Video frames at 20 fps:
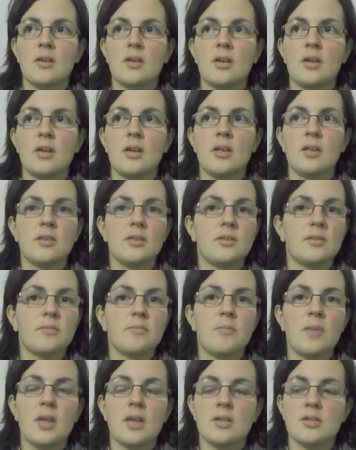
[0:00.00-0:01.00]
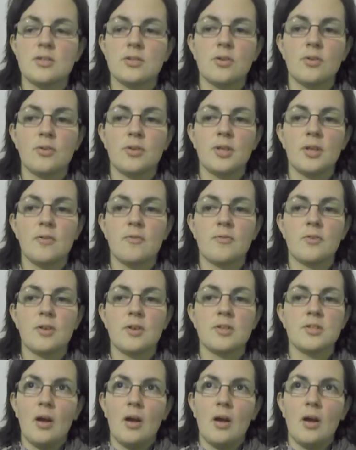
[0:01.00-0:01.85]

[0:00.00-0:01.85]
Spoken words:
It makes no difference.